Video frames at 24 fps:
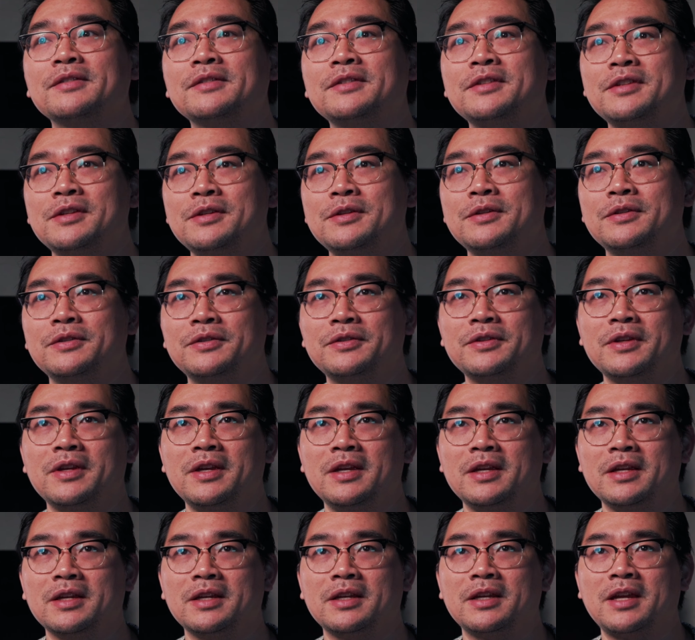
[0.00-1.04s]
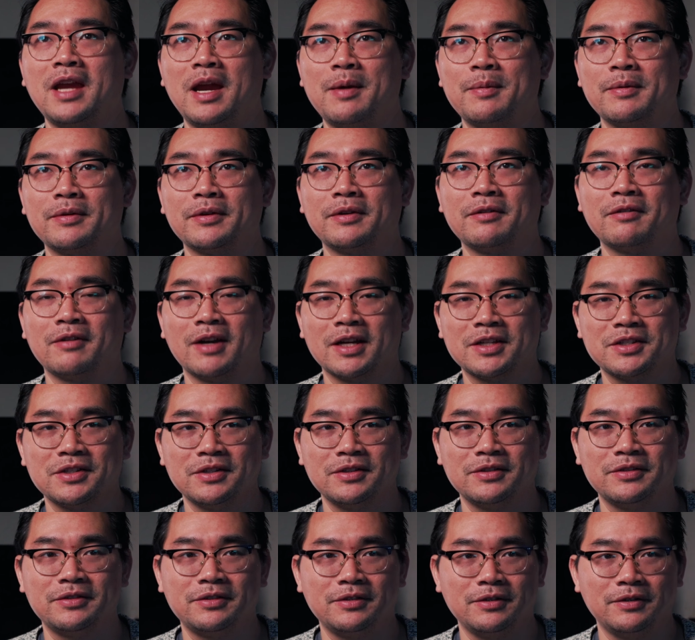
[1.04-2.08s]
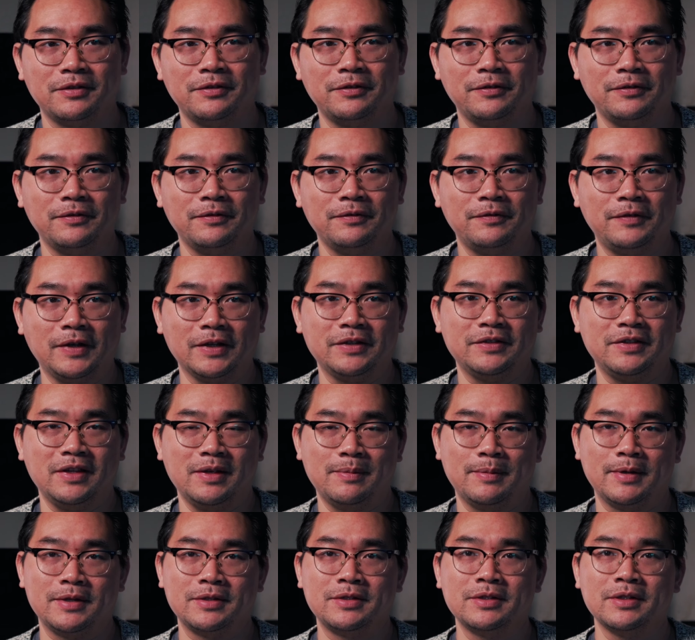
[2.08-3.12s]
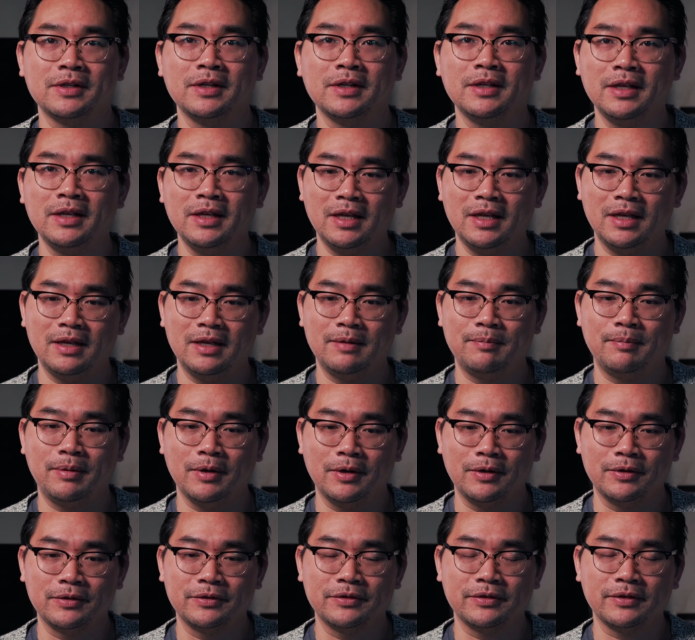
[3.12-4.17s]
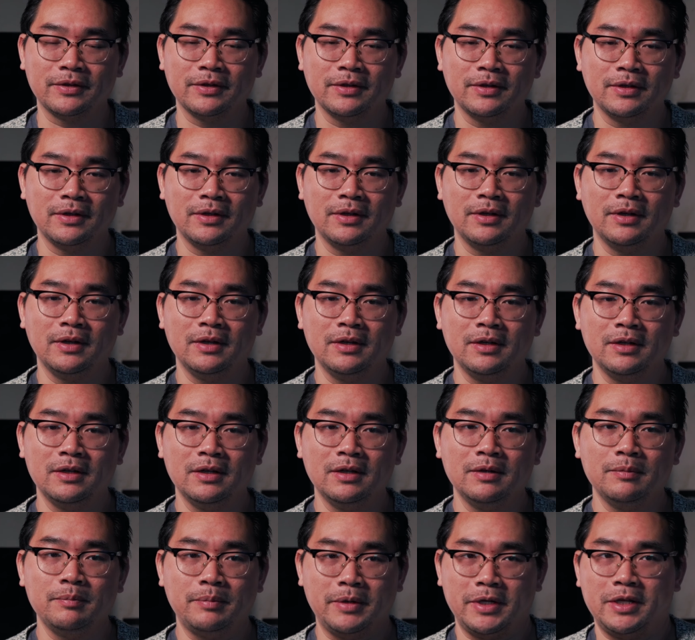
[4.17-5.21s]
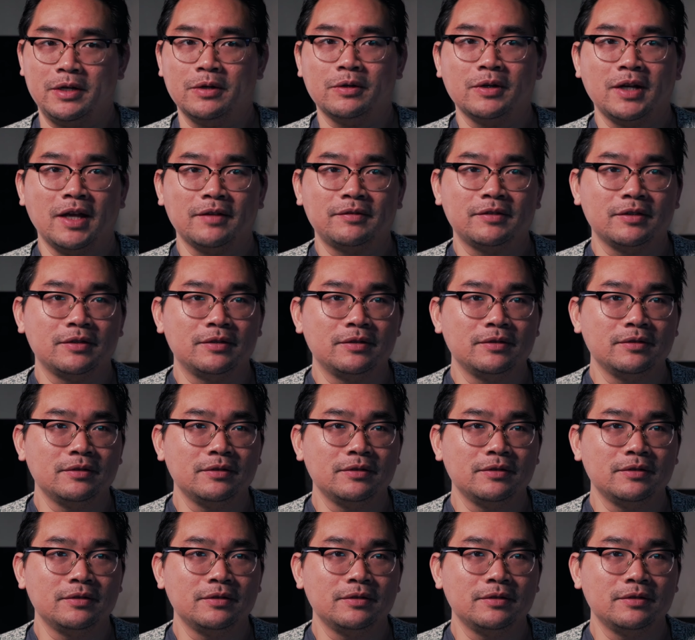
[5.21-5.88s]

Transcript: to use camera corrections to fix the image in post, but you don't have to.